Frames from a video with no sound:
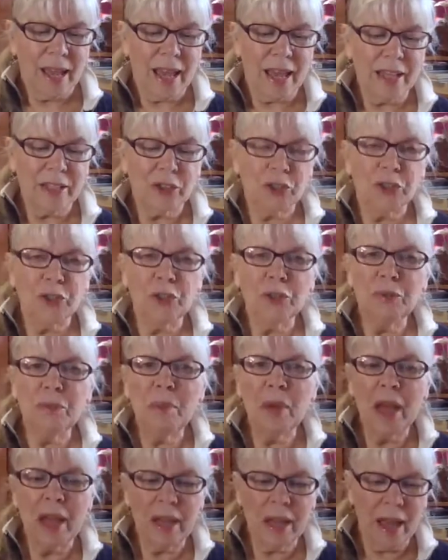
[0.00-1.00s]
As you
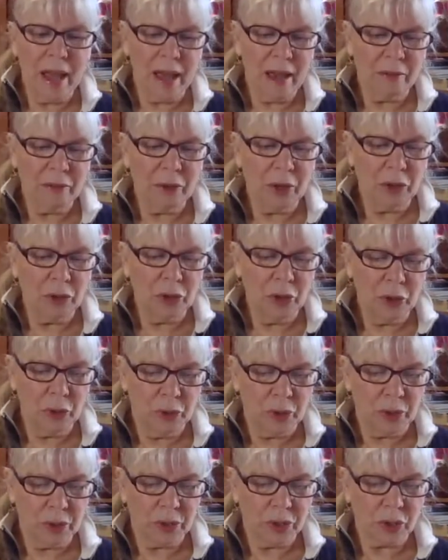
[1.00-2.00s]
may have
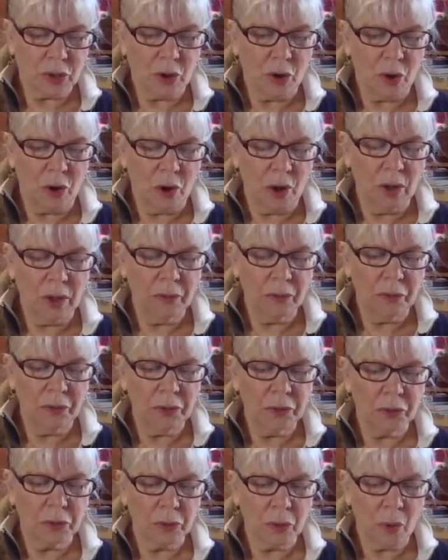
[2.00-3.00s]
noticed, all of the